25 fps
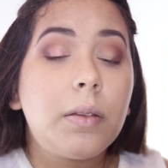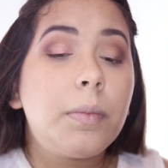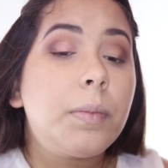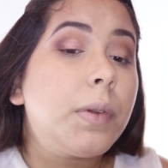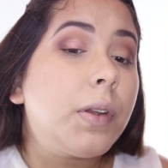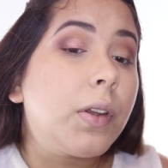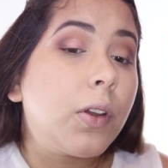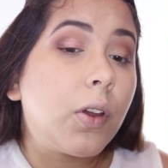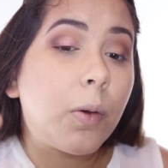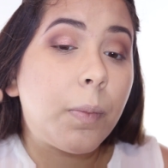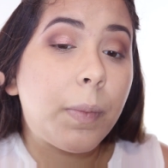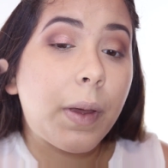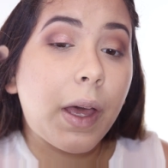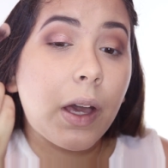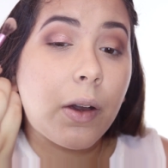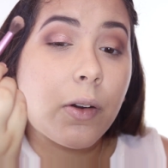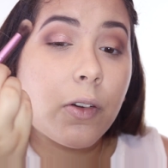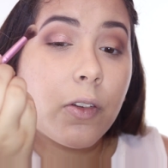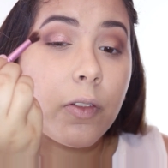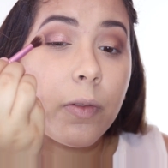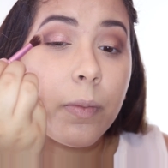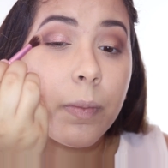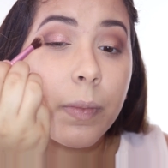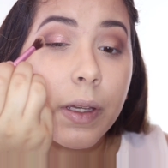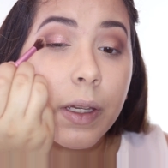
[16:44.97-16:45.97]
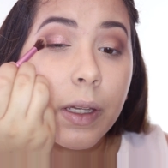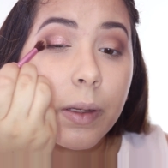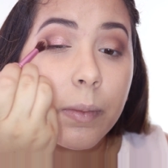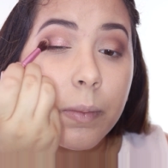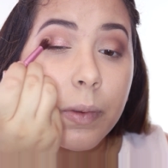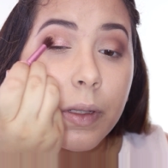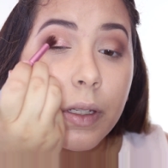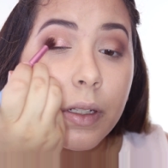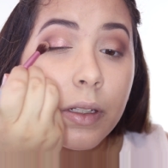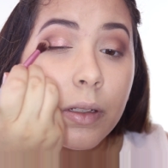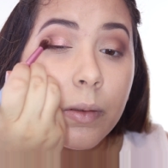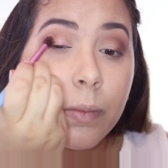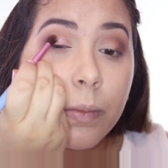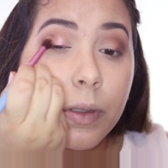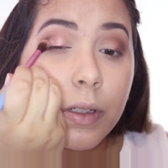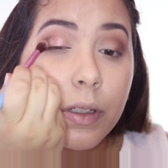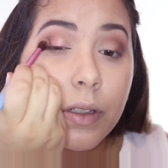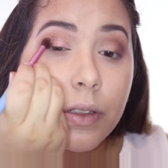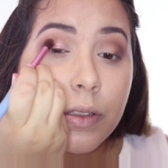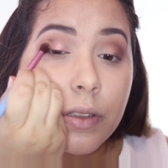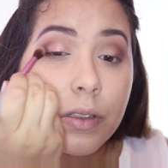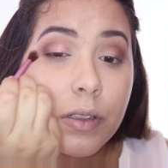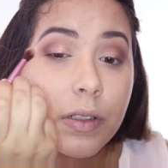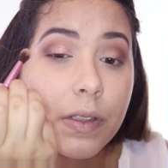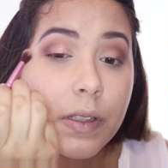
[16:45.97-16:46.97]
I go back with my blending
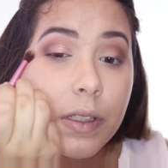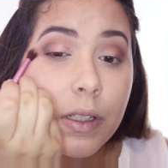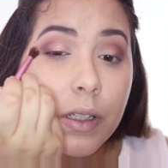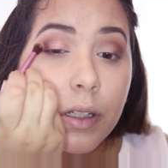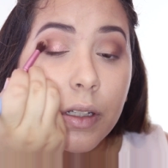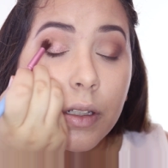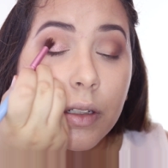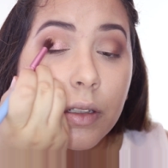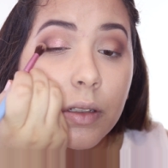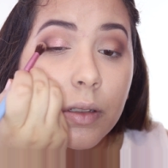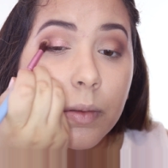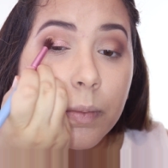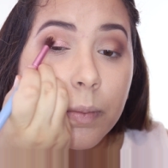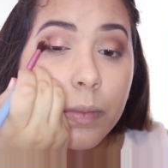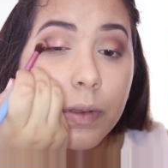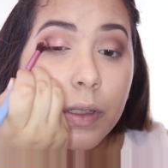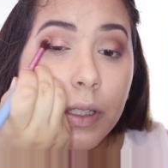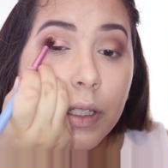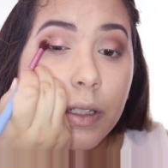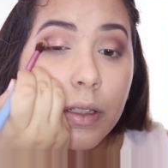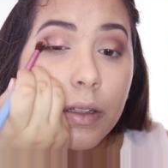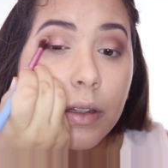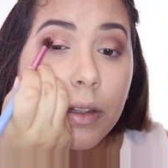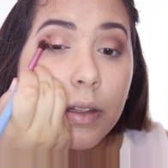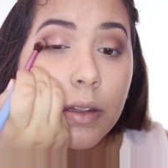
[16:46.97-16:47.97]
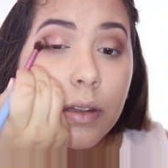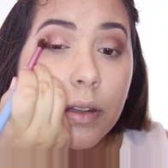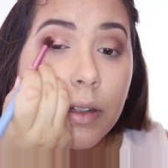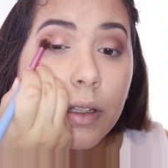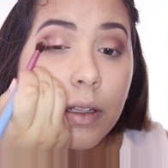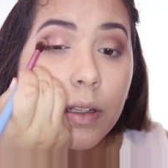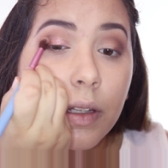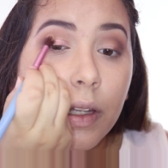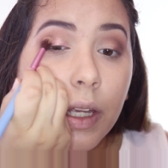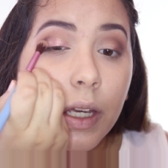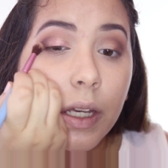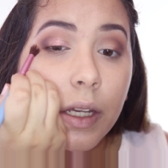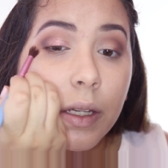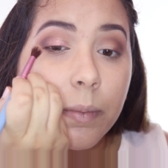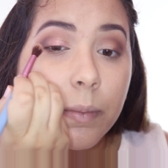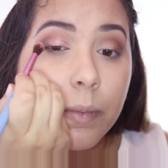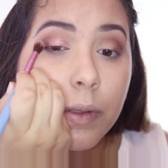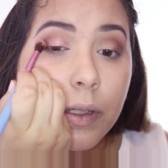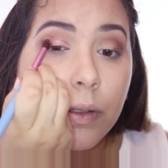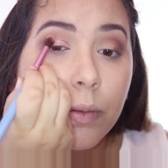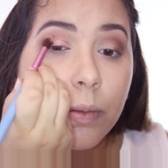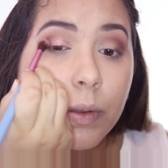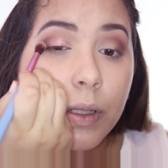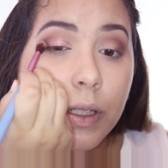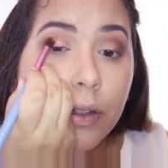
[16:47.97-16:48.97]
brush and just kind of blend the line
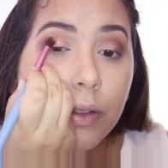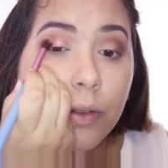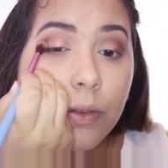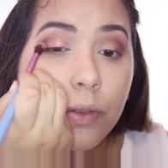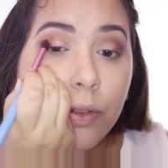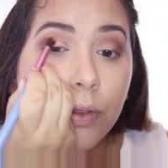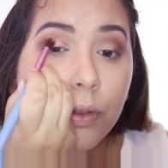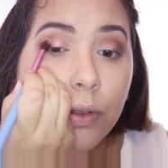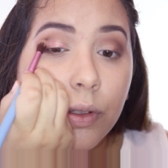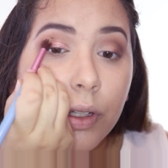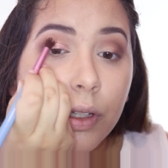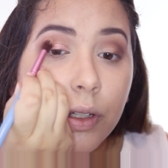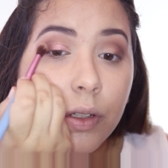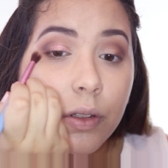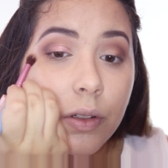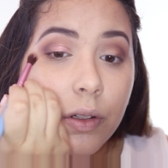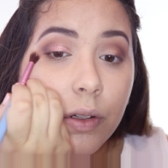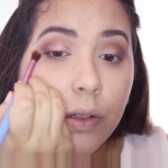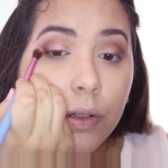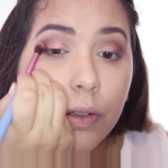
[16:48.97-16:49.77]
between those two colors.